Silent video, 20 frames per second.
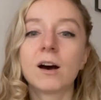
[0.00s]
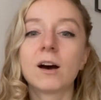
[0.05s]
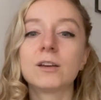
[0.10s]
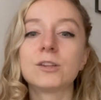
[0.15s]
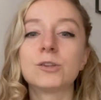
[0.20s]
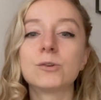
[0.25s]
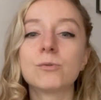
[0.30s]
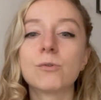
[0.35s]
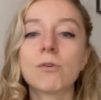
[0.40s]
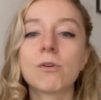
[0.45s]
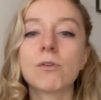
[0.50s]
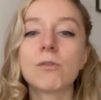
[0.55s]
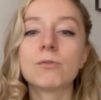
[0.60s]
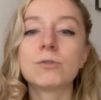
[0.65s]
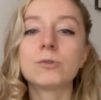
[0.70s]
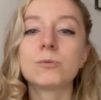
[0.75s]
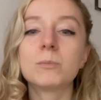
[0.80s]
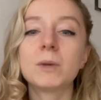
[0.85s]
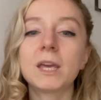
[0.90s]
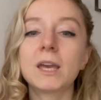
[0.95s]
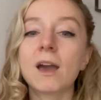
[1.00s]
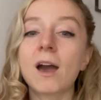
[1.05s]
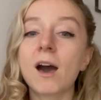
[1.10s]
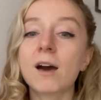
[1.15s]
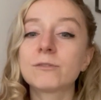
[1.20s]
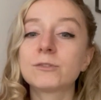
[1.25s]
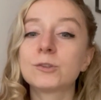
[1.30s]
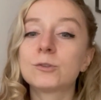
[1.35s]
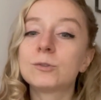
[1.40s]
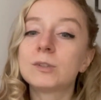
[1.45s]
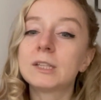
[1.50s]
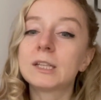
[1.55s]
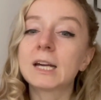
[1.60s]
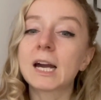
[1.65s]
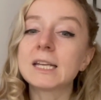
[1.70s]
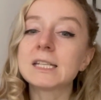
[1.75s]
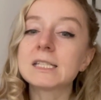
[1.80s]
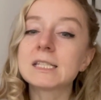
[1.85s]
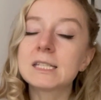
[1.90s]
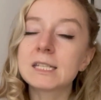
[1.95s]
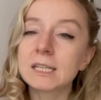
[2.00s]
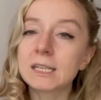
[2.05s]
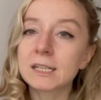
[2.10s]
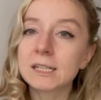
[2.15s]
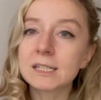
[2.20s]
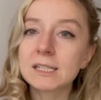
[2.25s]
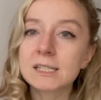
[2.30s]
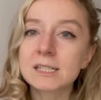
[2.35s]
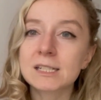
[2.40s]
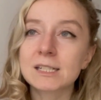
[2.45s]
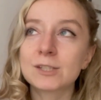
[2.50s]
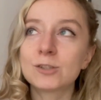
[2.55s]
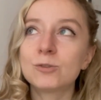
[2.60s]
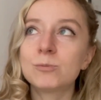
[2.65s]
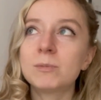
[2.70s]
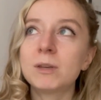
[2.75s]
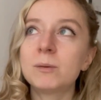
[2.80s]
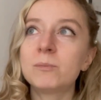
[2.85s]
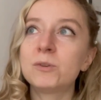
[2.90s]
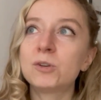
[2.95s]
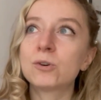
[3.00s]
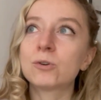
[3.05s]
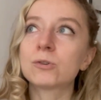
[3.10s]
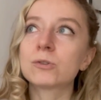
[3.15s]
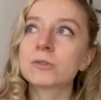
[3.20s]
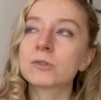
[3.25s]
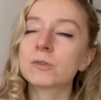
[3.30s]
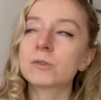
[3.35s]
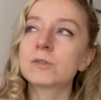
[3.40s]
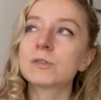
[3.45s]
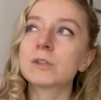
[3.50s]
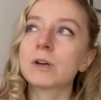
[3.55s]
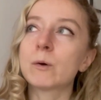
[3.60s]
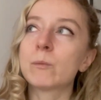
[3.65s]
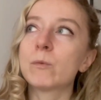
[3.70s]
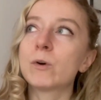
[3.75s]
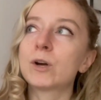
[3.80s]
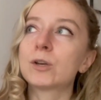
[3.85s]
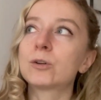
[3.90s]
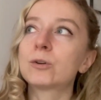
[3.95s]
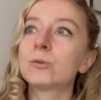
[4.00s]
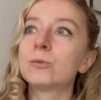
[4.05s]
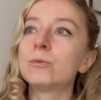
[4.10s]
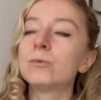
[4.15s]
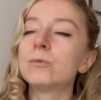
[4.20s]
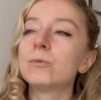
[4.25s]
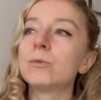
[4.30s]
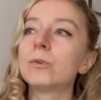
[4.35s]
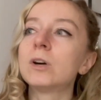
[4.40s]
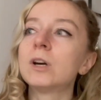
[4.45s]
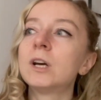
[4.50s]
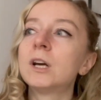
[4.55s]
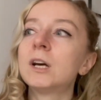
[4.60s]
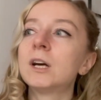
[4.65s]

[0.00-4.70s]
You may have unique ideas, and you may be also someone who